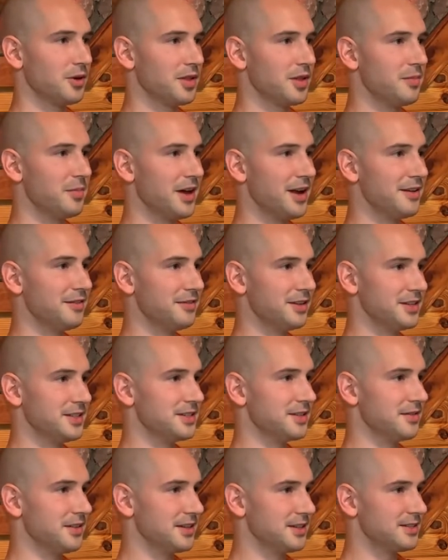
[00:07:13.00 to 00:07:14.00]
the
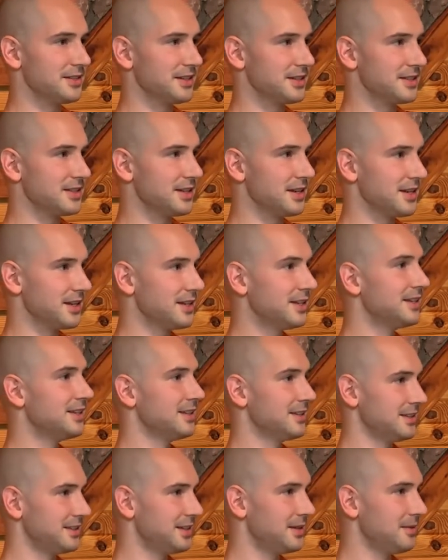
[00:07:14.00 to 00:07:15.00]
benefits of this, let's say?
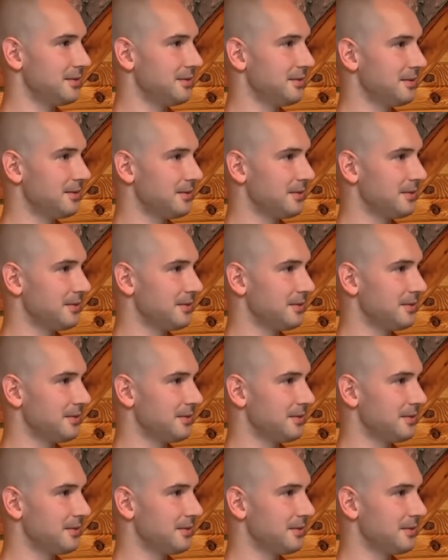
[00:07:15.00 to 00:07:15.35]
Yep.